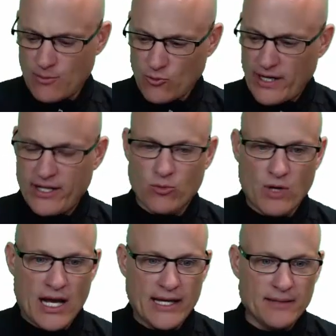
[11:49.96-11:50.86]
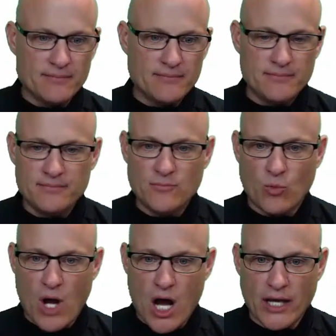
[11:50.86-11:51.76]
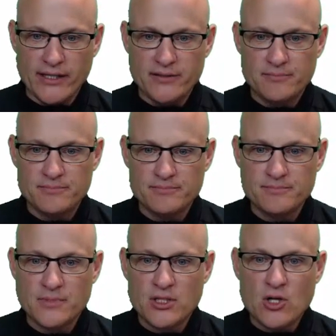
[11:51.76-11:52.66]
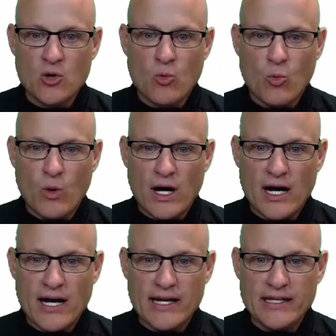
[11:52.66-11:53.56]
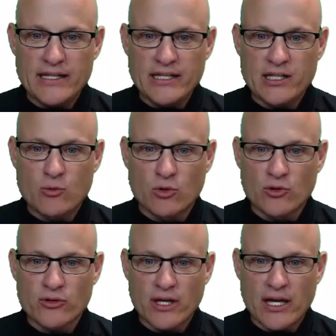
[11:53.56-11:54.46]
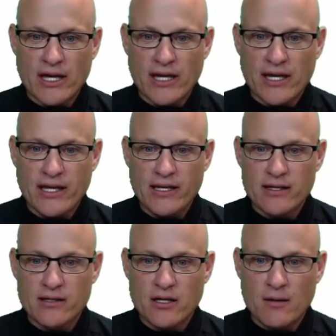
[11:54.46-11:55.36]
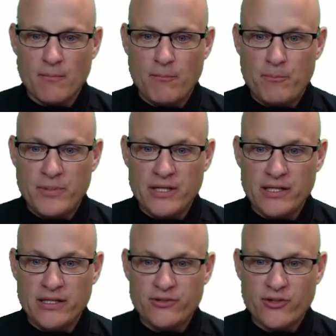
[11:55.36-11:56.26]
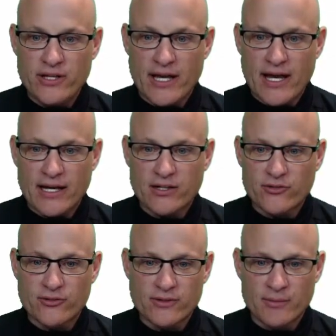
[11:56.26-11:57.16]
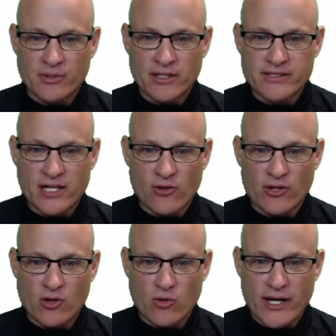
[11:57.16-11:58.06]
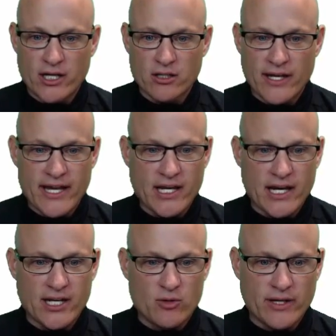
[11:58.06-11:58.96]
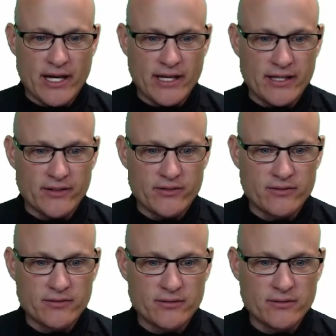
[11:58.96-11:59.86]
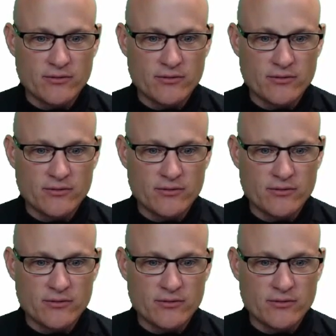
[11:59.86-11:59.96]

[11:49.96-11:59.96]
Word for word: I'm ready to write white. Y equals A, B to the X. I'm going to tell the grader, hey, I know what A is.